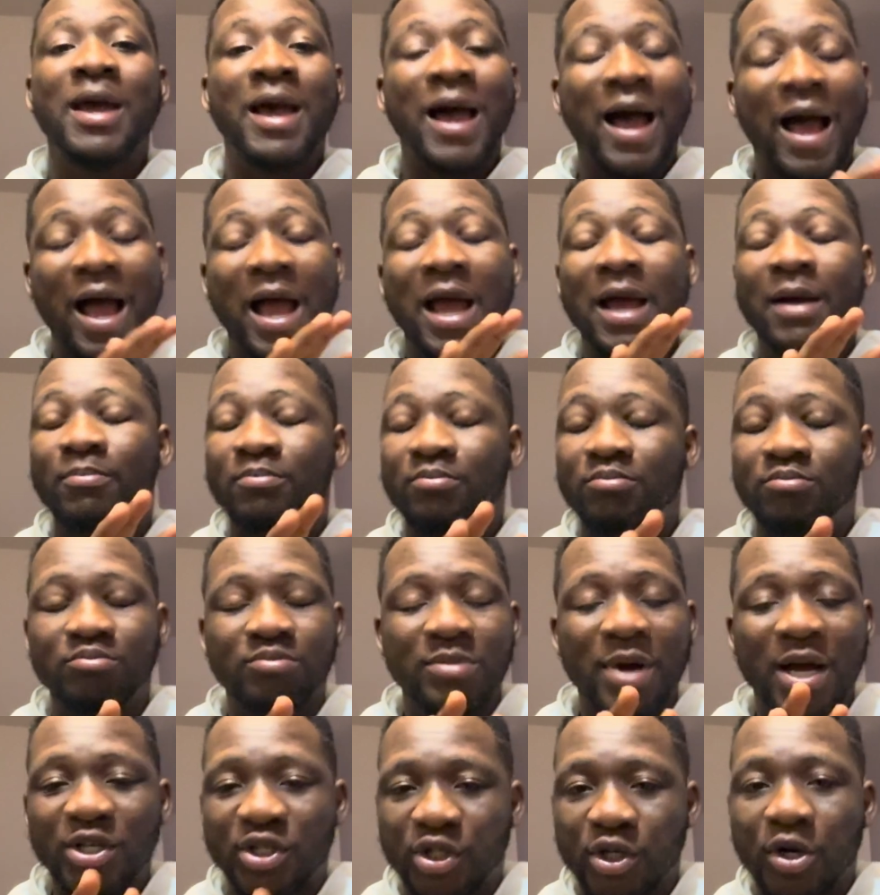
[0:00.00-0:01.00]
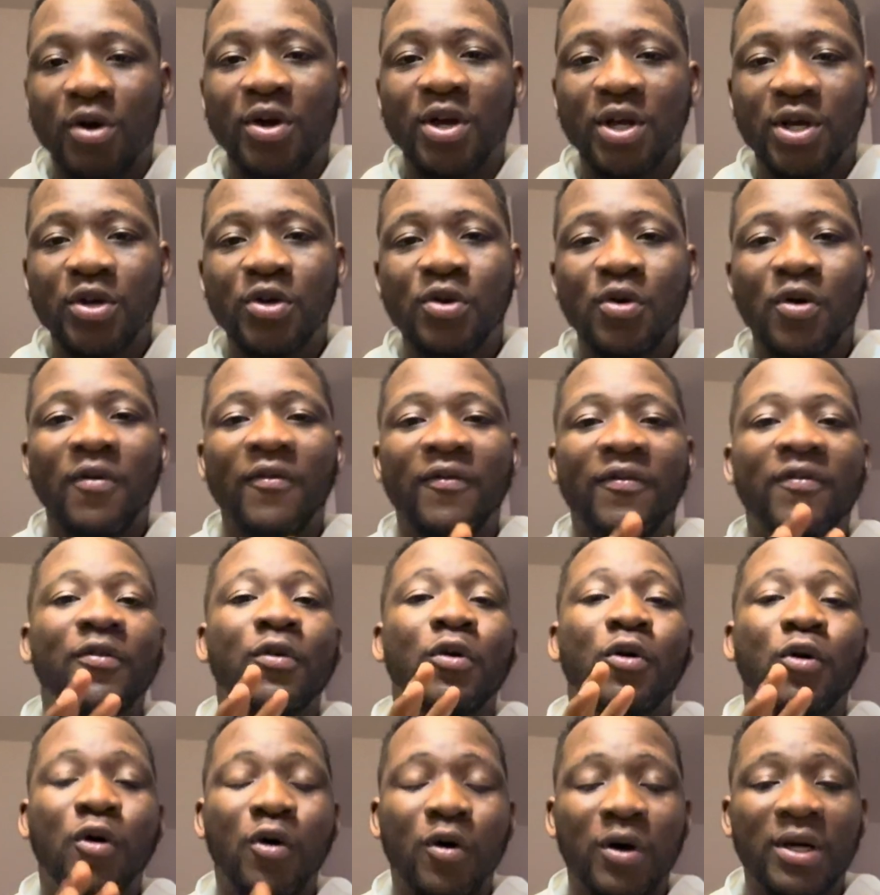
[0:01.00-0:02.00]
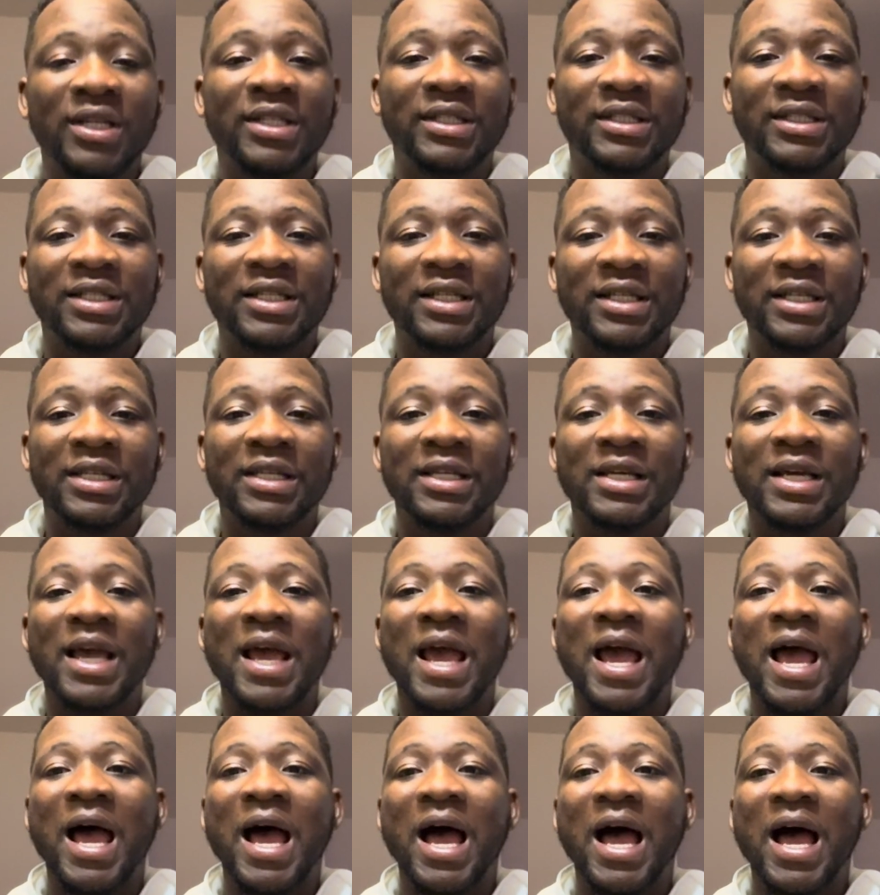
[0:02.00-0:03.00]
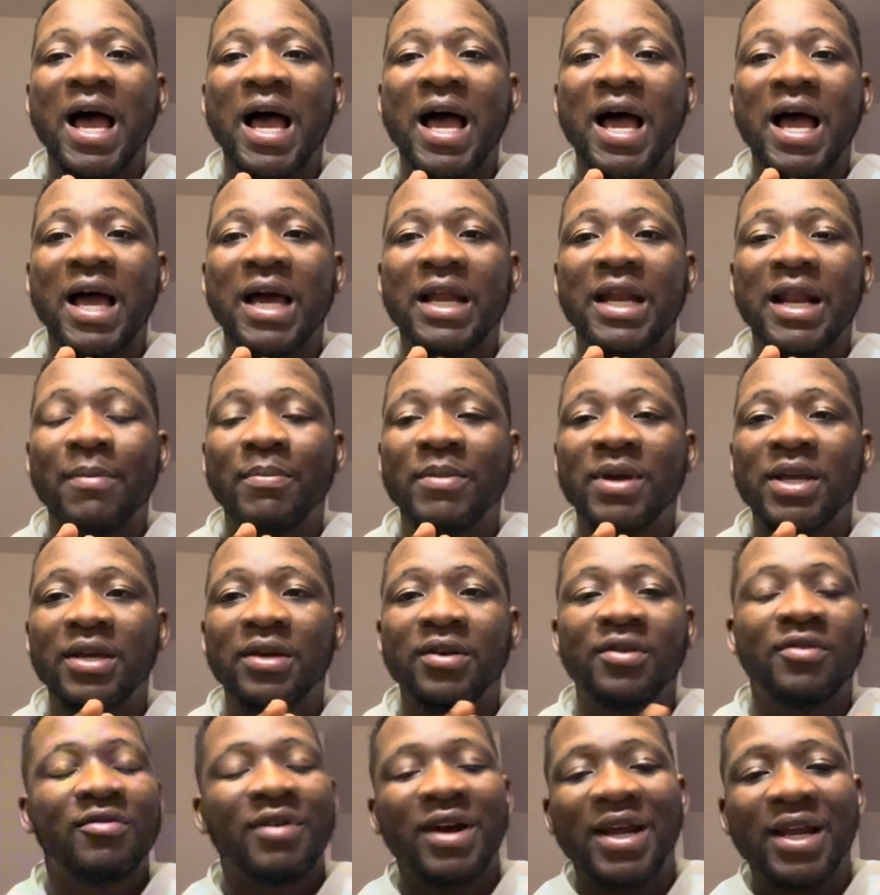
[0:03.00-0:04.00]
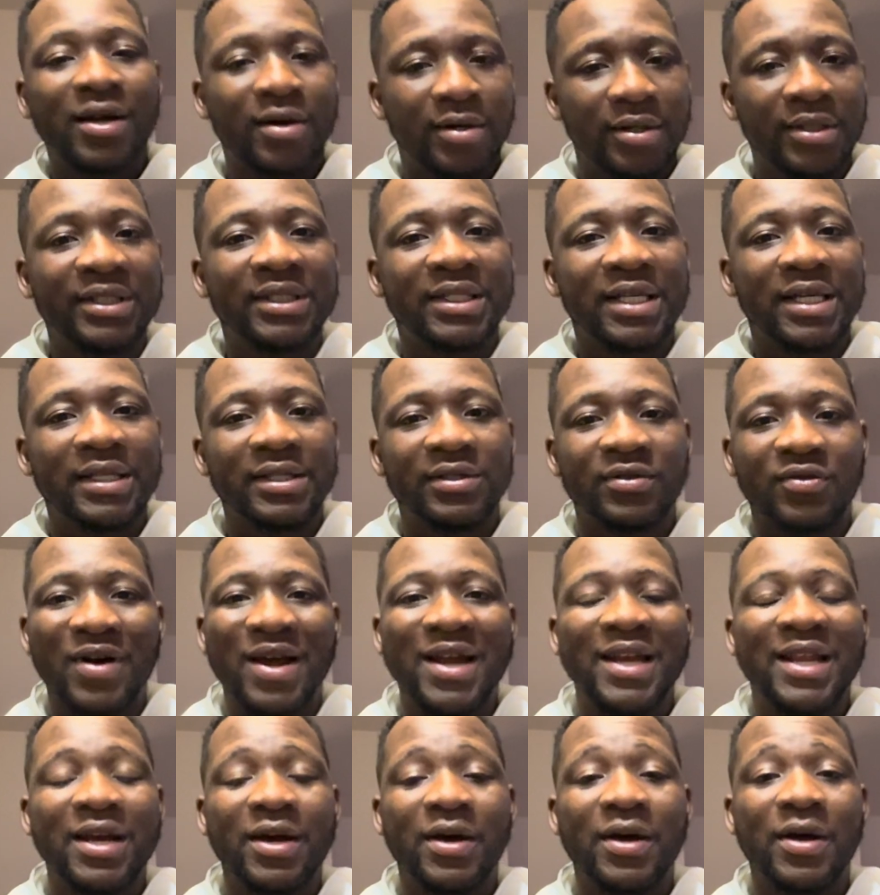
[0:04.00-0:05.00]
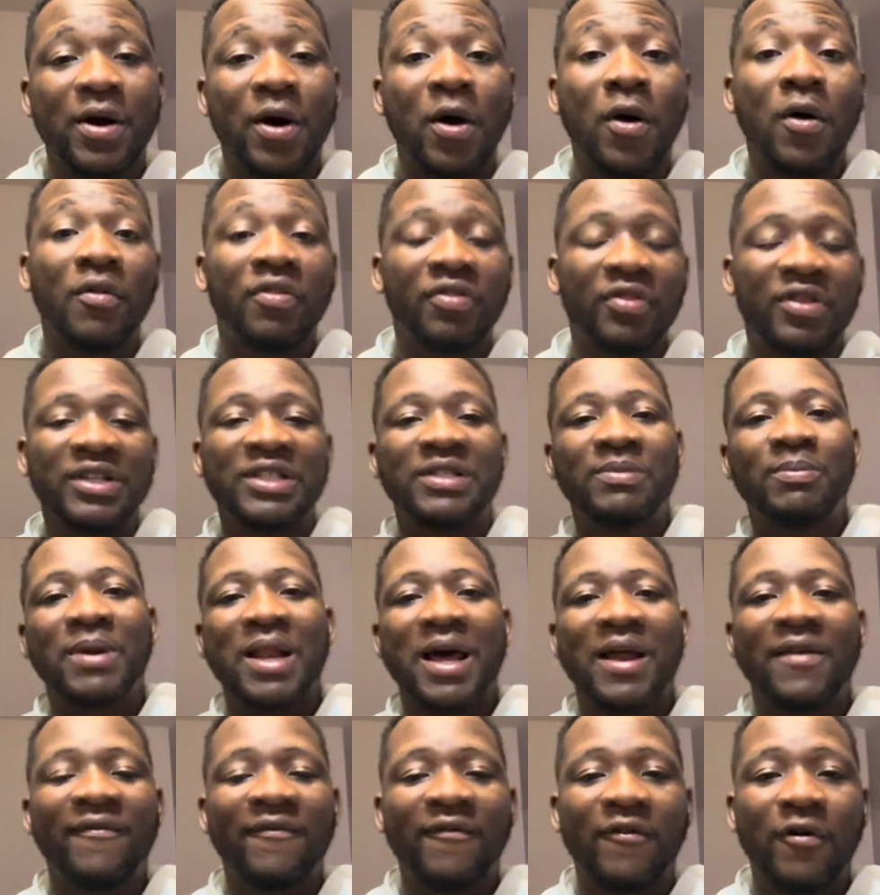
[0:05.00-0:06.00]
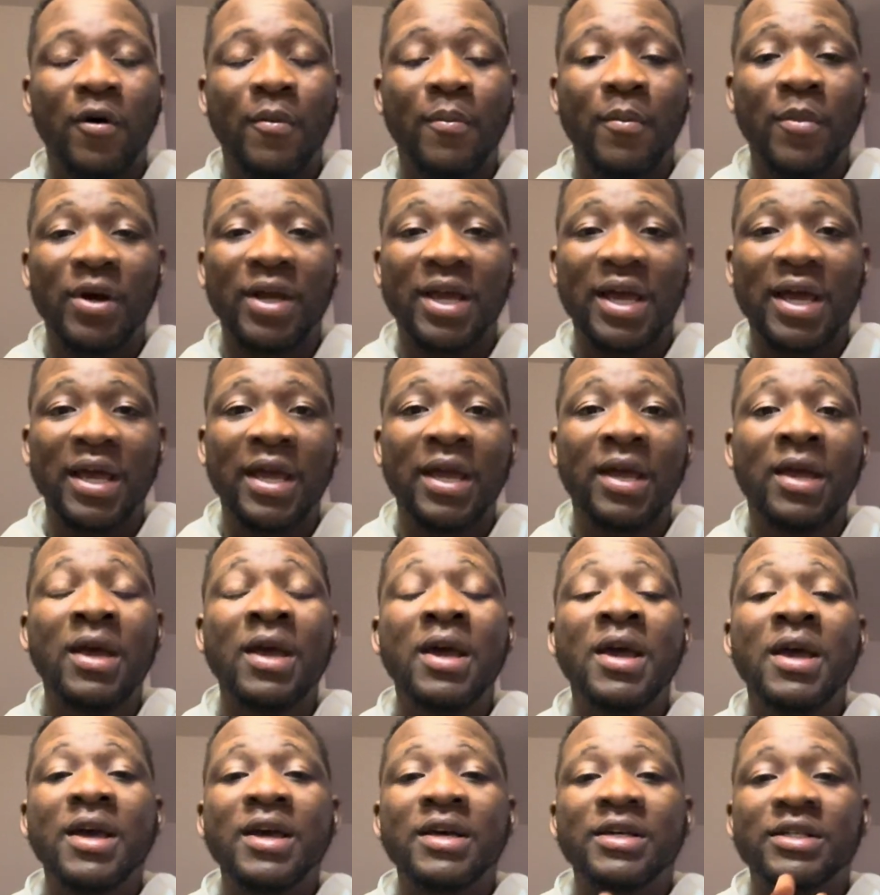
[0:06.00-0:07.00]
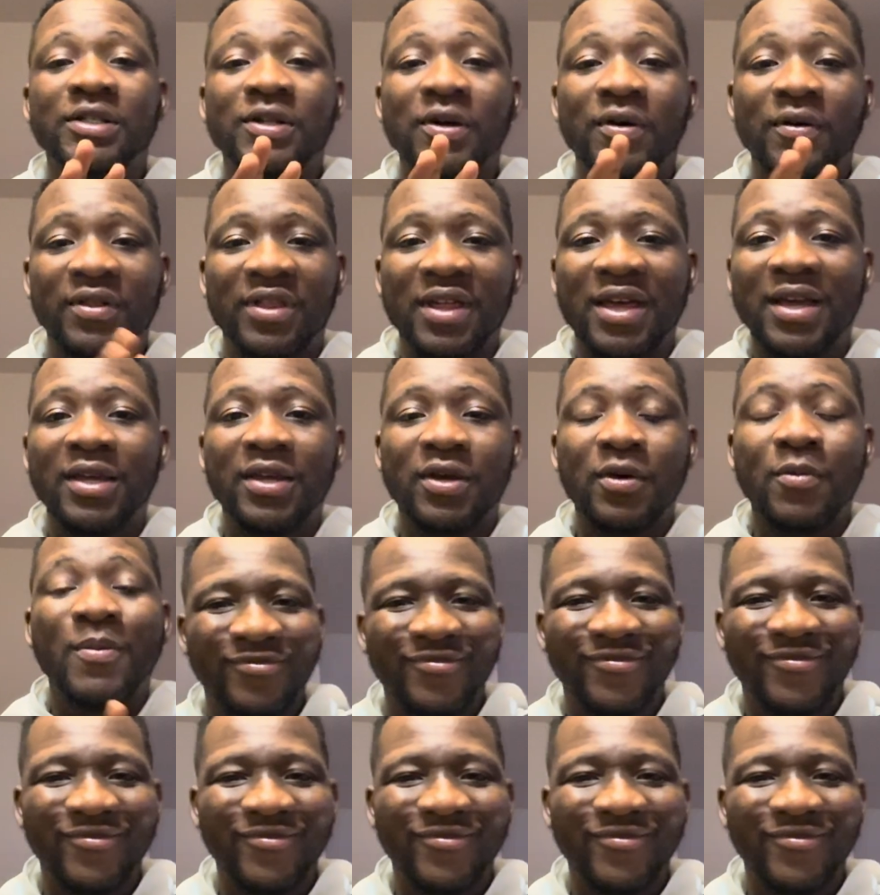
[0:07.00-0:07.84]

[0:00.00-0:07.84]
I am assuring you of quality and great content right here on this platform. Okay. So thank you.